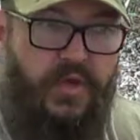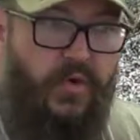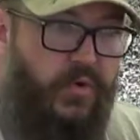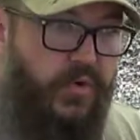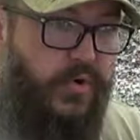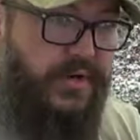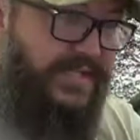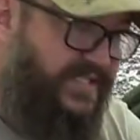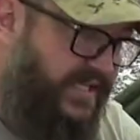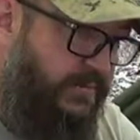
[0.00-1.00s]
Or
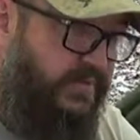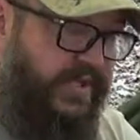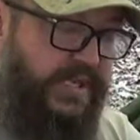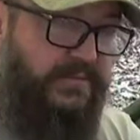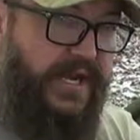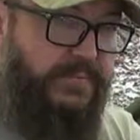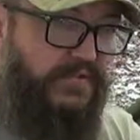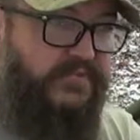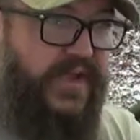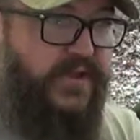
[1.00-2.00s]
is it completely made up
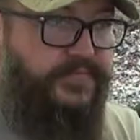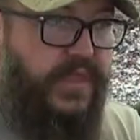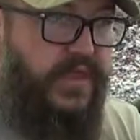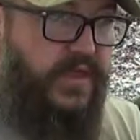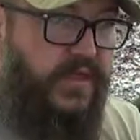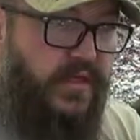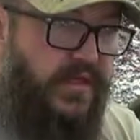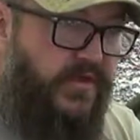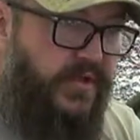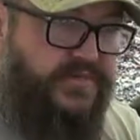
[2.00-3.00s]
and fake?
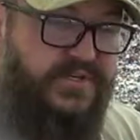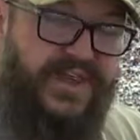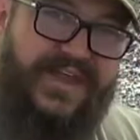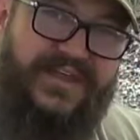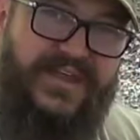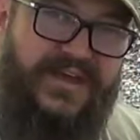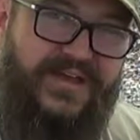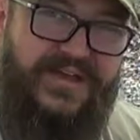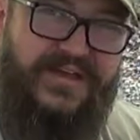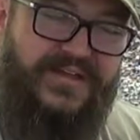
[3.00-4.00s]
Those are like,
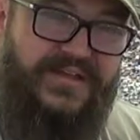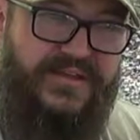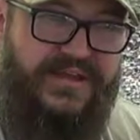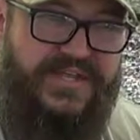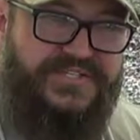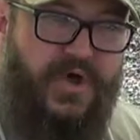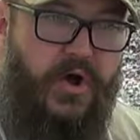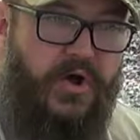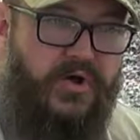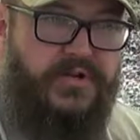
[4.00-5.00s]
it's
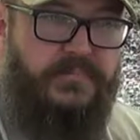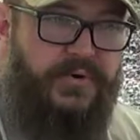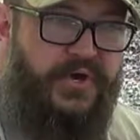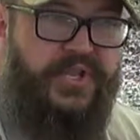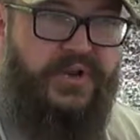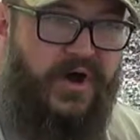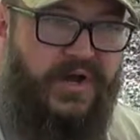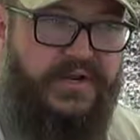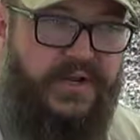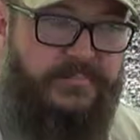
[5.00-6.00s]
hard to put it
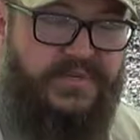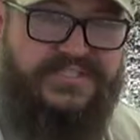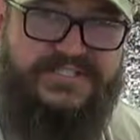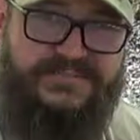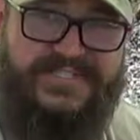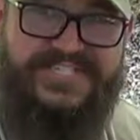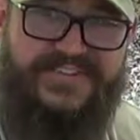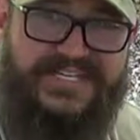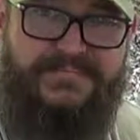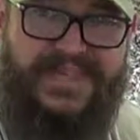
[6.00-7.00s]
on a
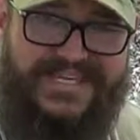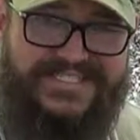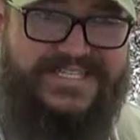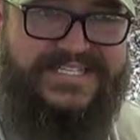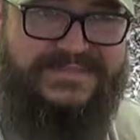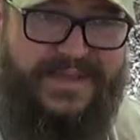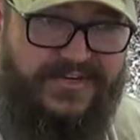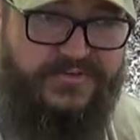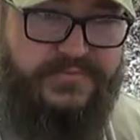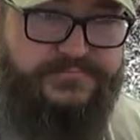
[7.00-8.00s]
specific place in the
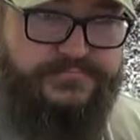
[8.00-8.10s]
spectrum.